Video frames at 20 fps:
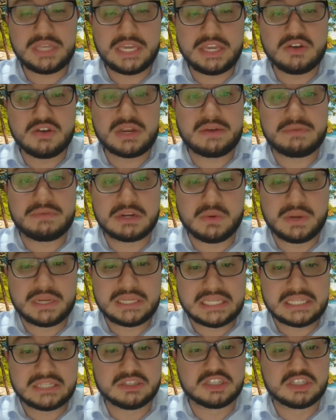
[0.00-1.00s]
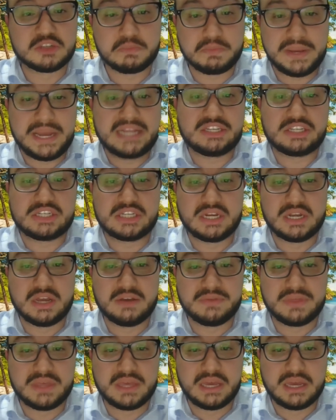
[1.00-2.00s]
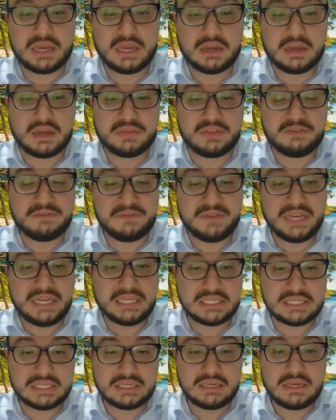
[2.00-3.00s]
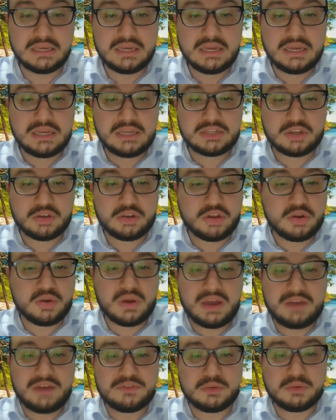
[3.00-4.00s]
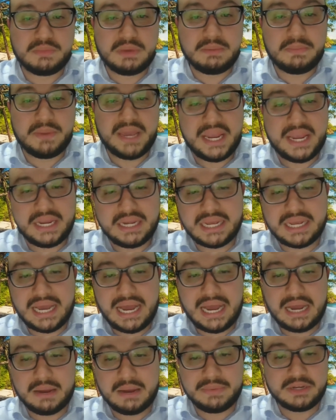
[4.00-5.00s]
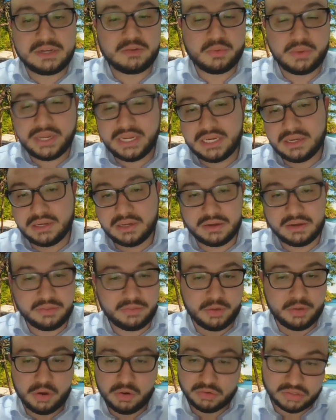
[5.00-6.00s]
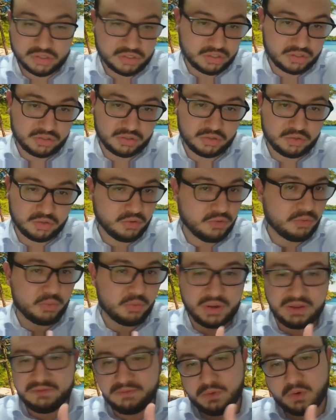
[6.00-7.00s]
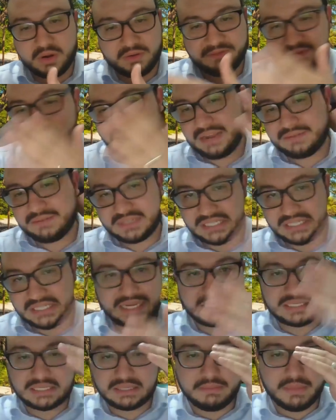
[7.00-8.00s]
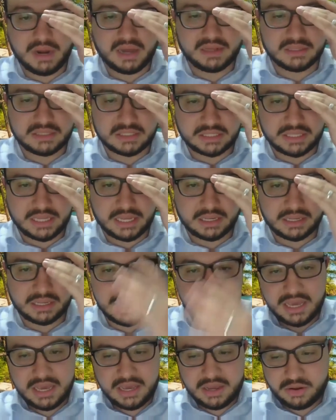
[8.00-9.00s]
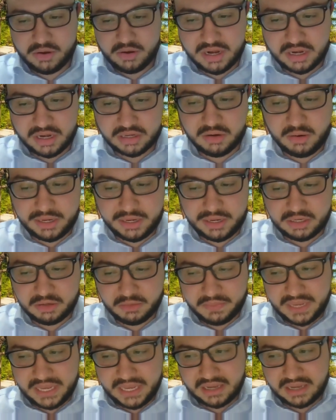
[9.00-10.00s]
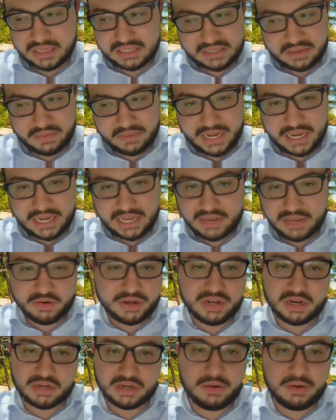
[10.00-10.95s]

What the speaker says: that you can request a suspension of the fees. So you don't have to be paying Caja between those 2, 3, 4, 5, 6 months that you're not going to be in Costa Rica and you're not